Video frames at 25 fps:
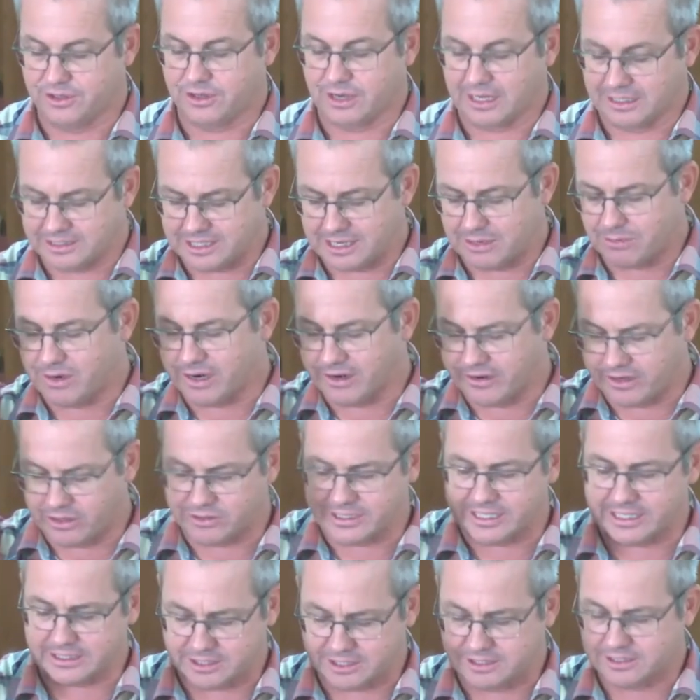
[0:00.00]
The, don't worry, I'll
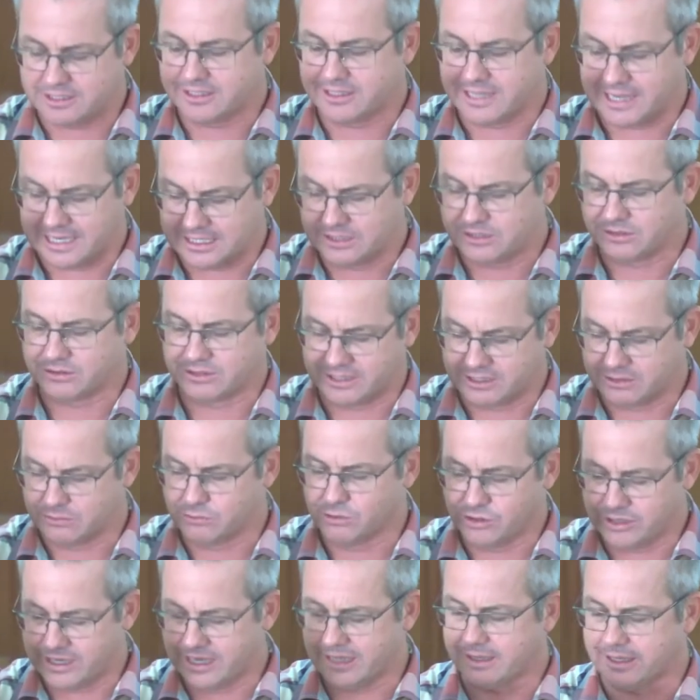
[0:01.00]
get to today's reading.
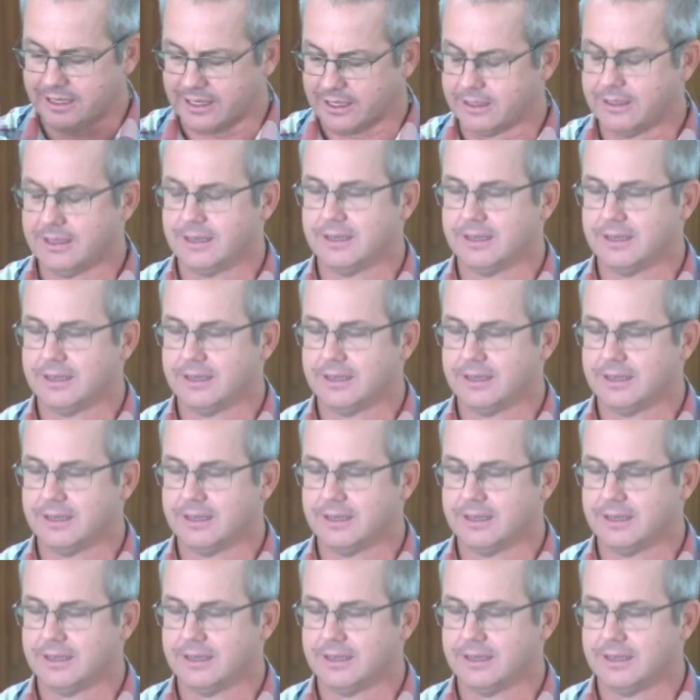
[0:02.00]
We'll get there.